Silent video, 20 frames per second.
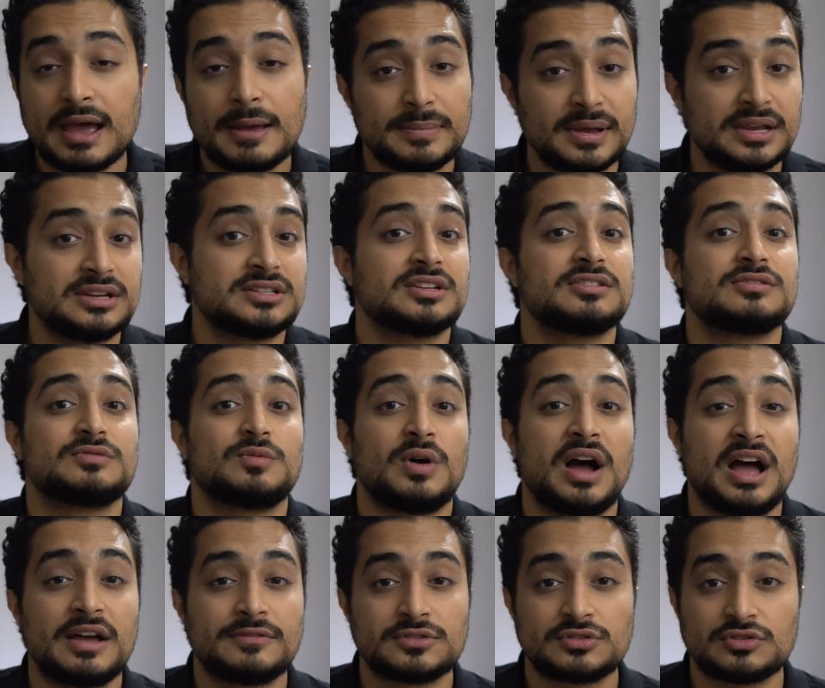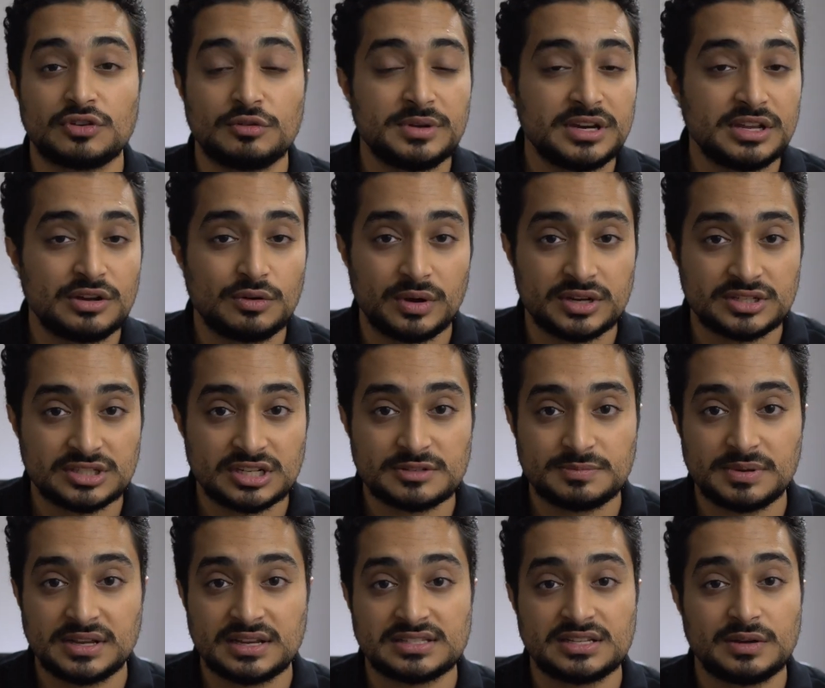Patients will have so many questions
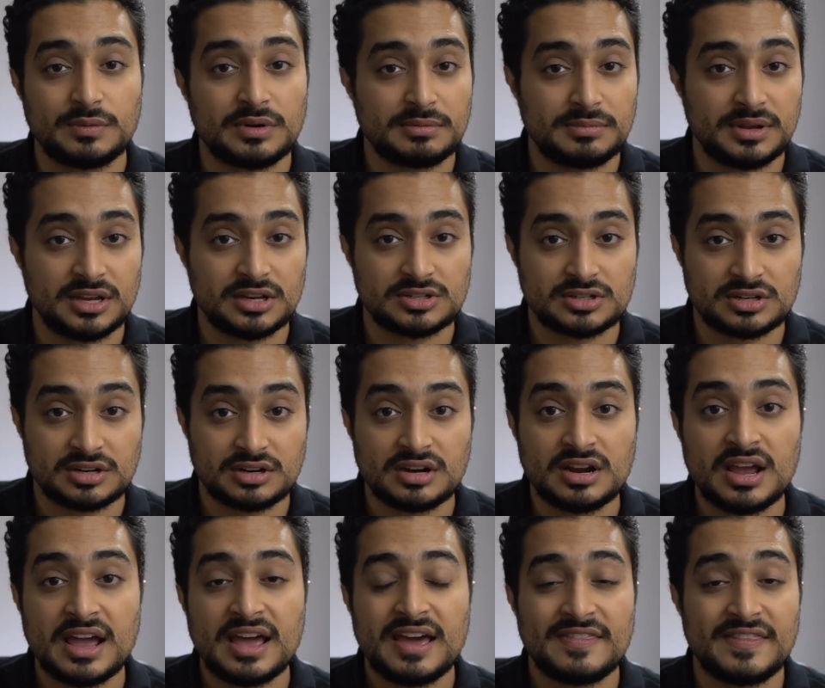because they want to make sure